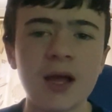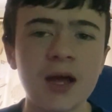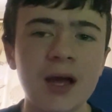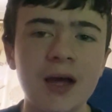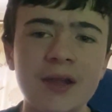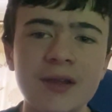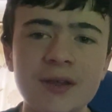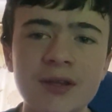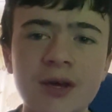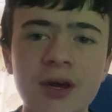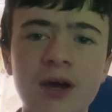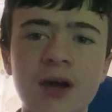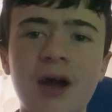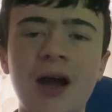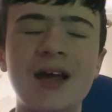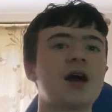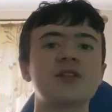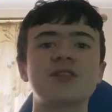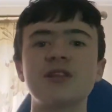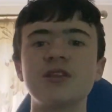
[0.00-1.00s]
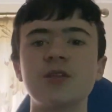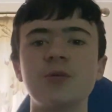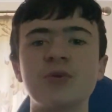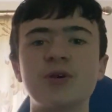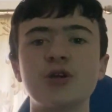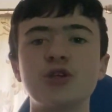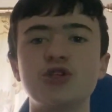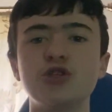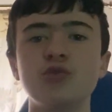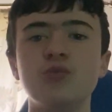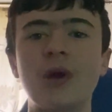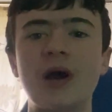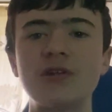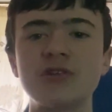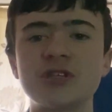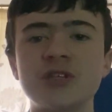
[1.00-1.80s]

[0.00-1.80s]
and uh, I think that we could do well